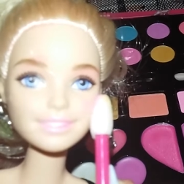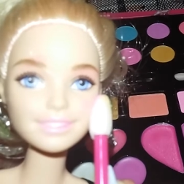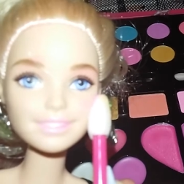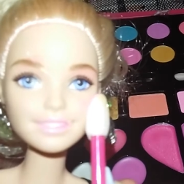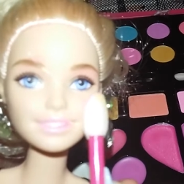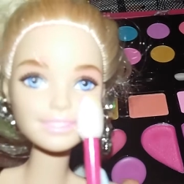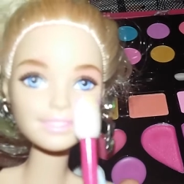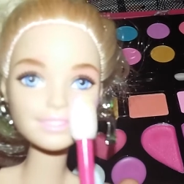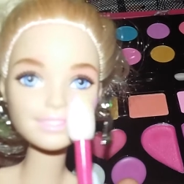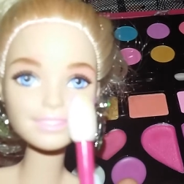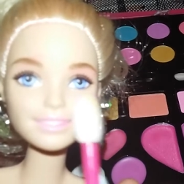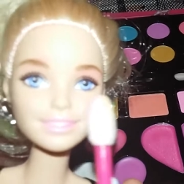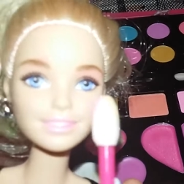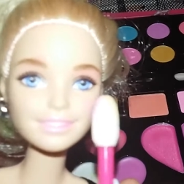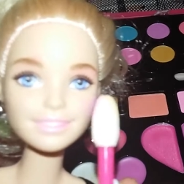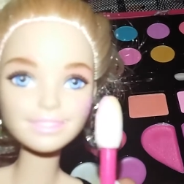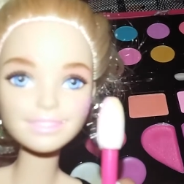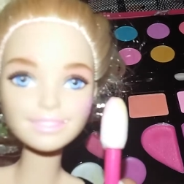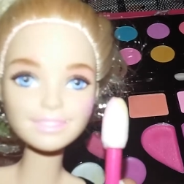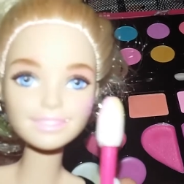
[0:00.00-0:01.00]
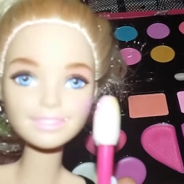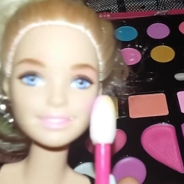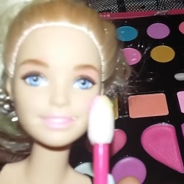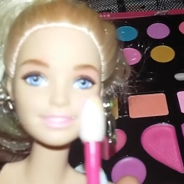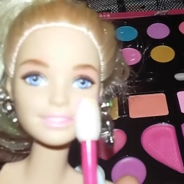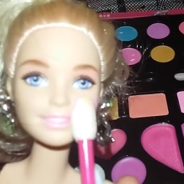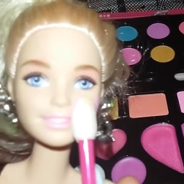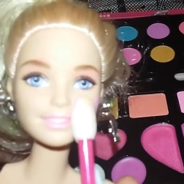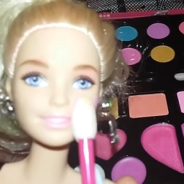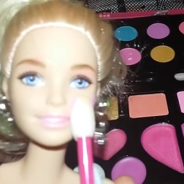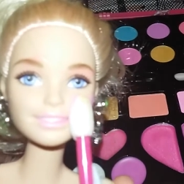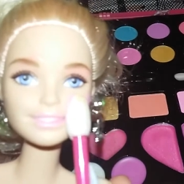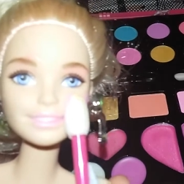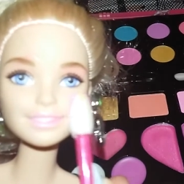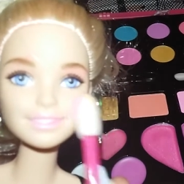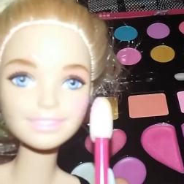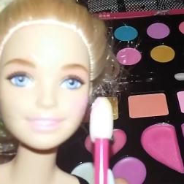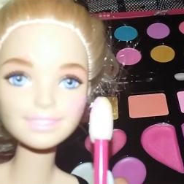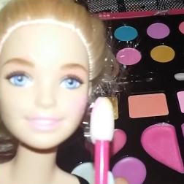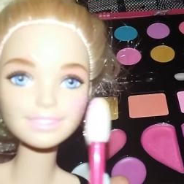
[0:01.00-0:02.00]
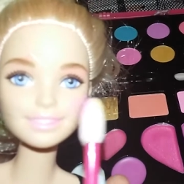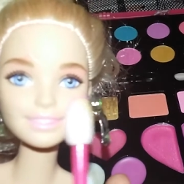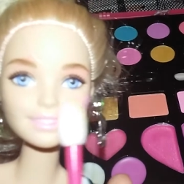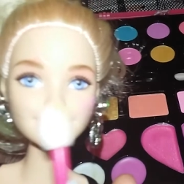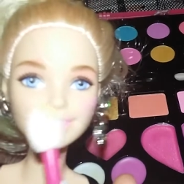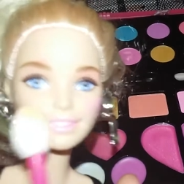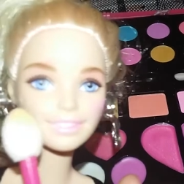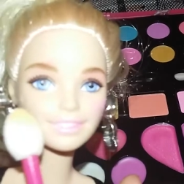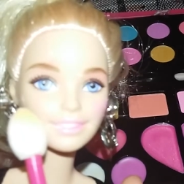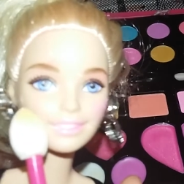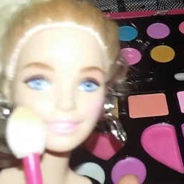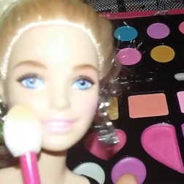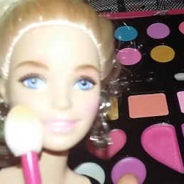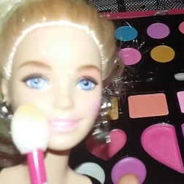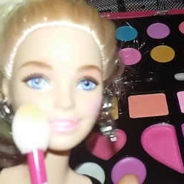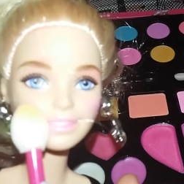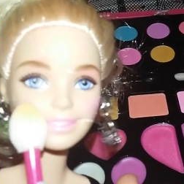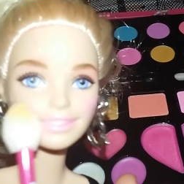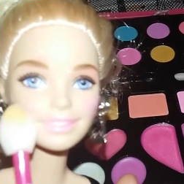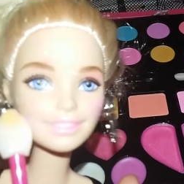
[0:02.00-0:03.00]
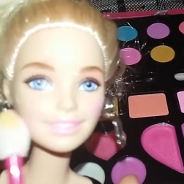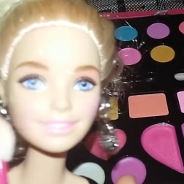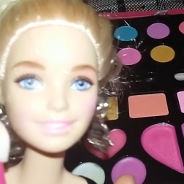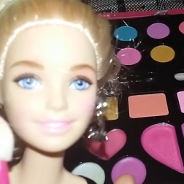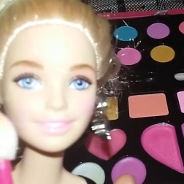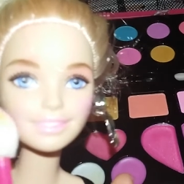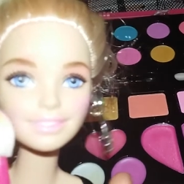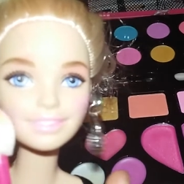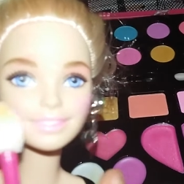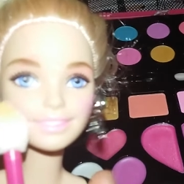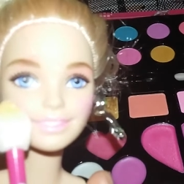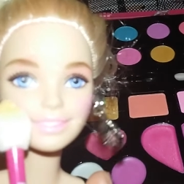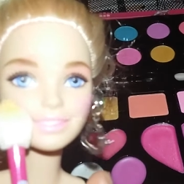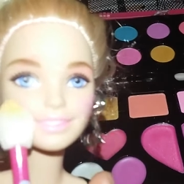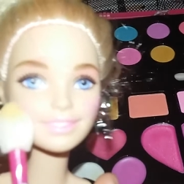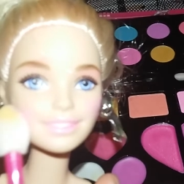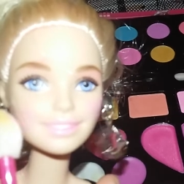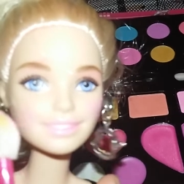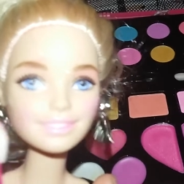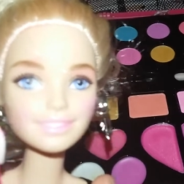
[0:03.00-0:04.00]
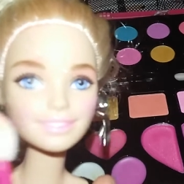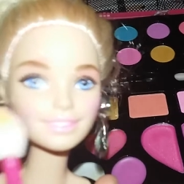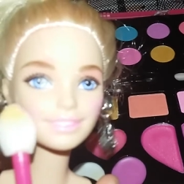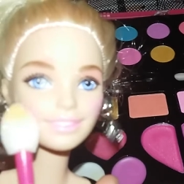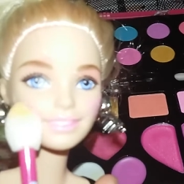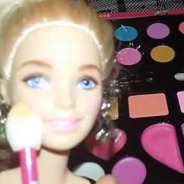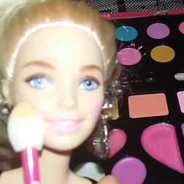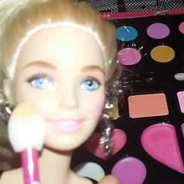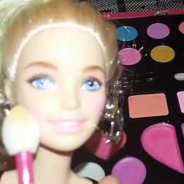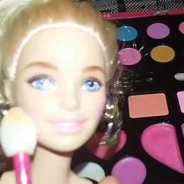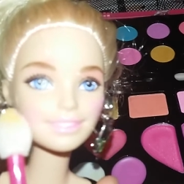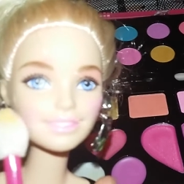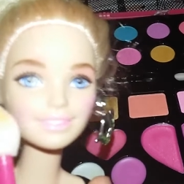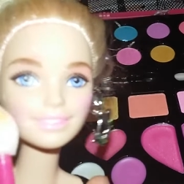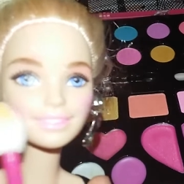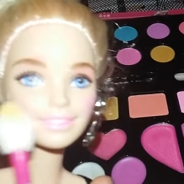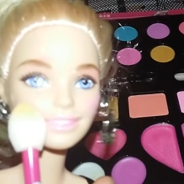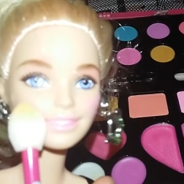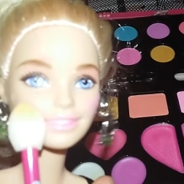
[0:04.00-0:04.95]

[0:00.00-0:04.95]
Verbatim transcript: Dip it on. Ooh, that is actually pinker than I thought.